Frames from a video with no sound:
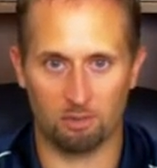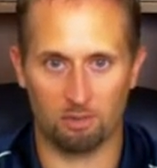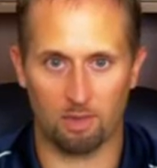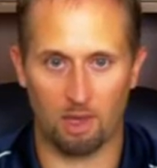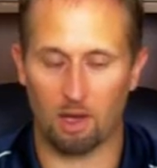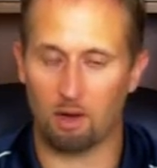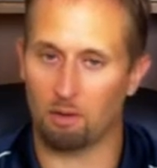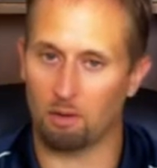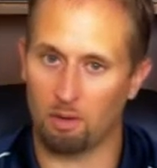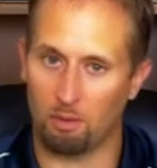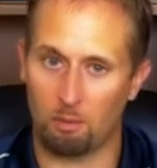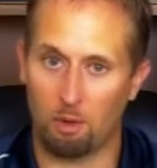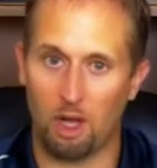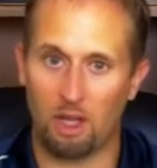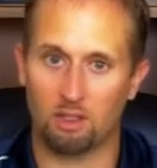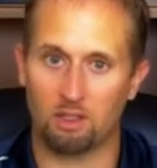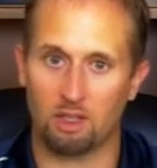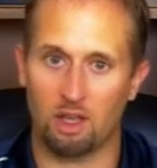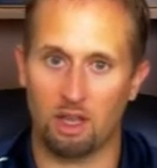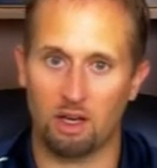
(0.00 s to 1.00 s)
I don't
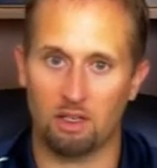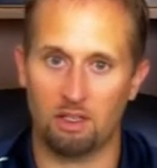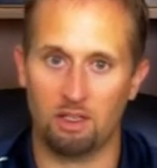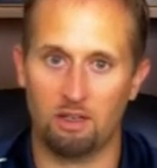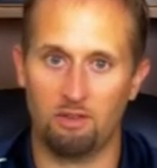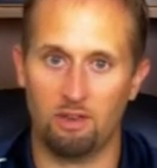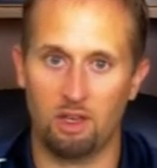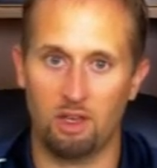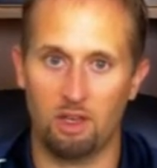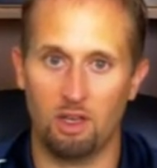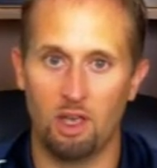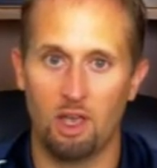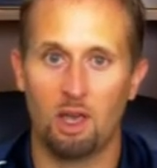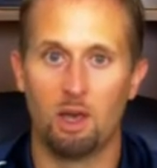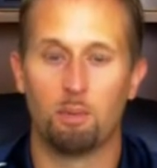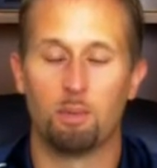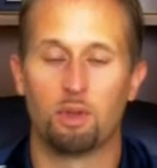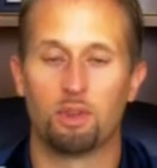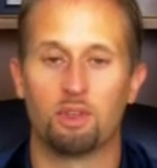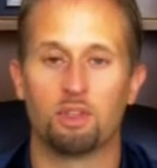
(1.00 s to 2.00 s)
watch a lot of TV,
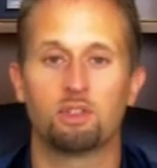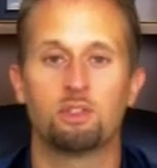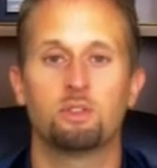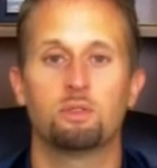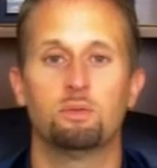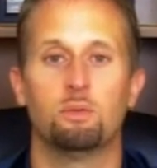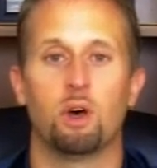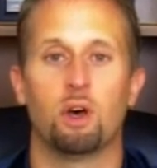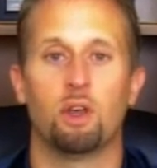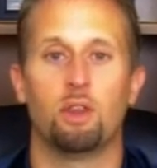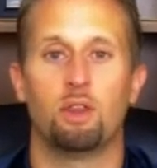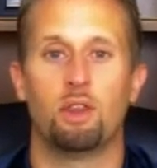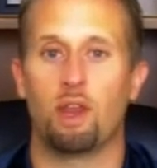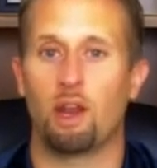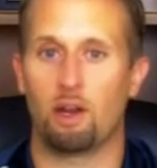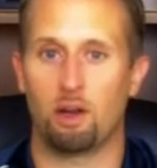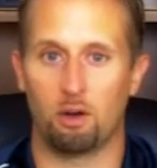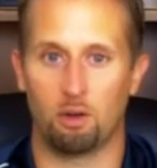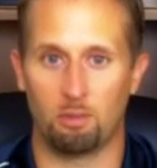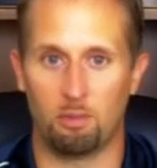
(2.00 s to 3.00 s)
but this is one that I
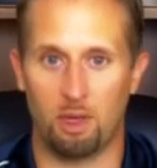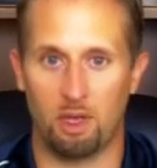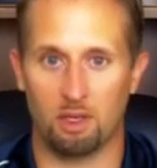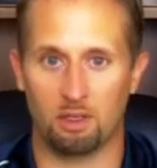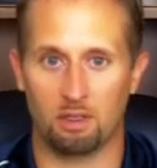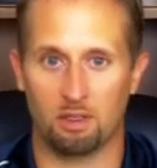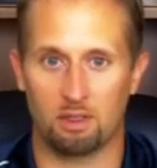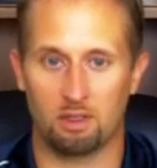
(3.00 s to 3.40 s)
don't miss.